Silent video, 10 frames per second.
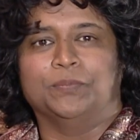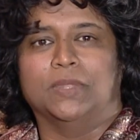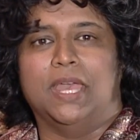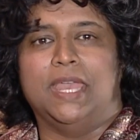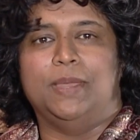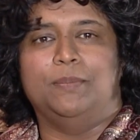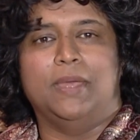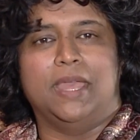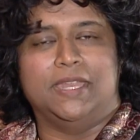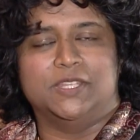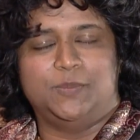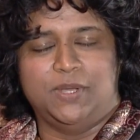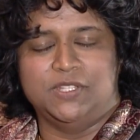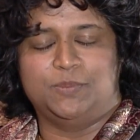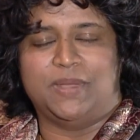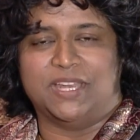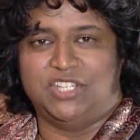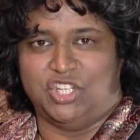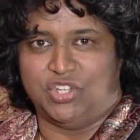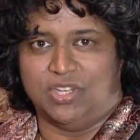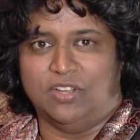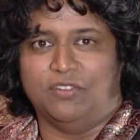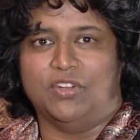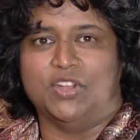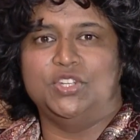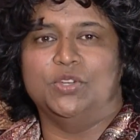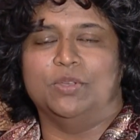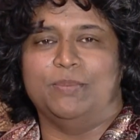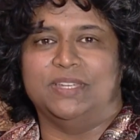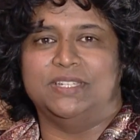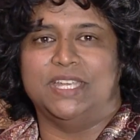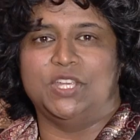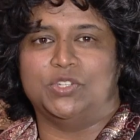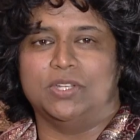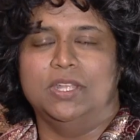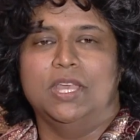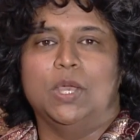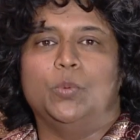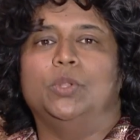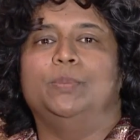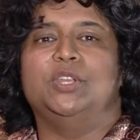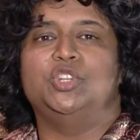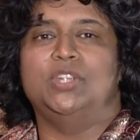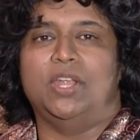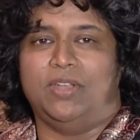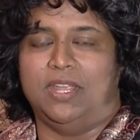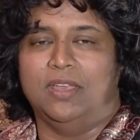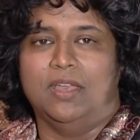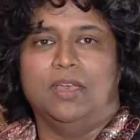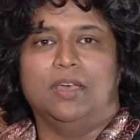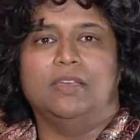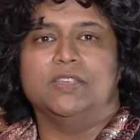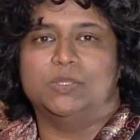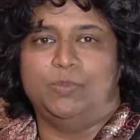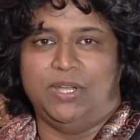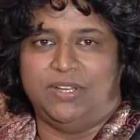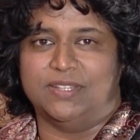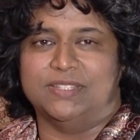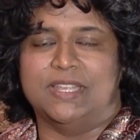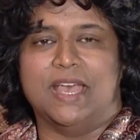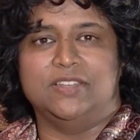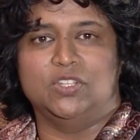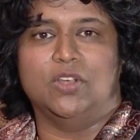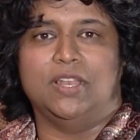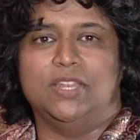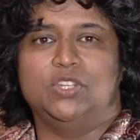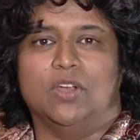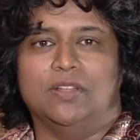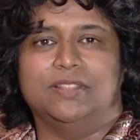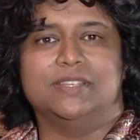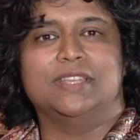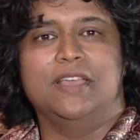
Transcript: an experienced practitioner of Raja Yoga meditation, will be sharing her experience and knowledge on this